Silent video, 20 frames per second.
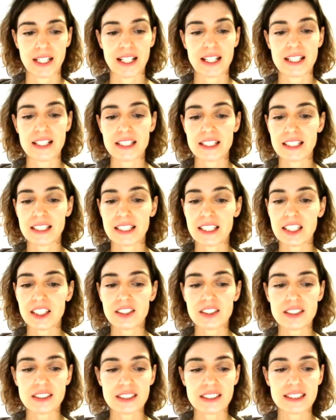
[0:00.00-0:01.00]
And here
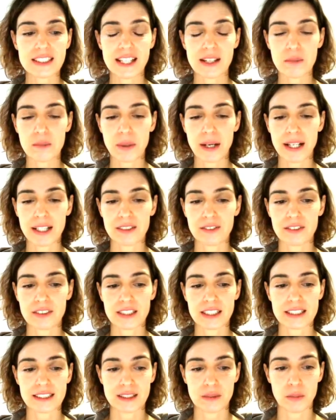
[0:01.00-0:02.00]
is the same brand, for
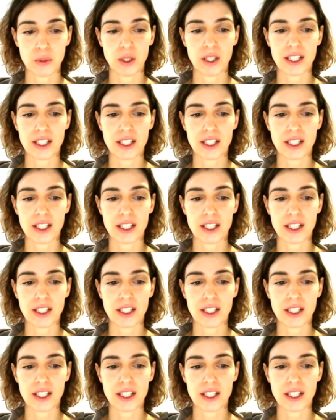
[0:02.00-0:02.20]
example,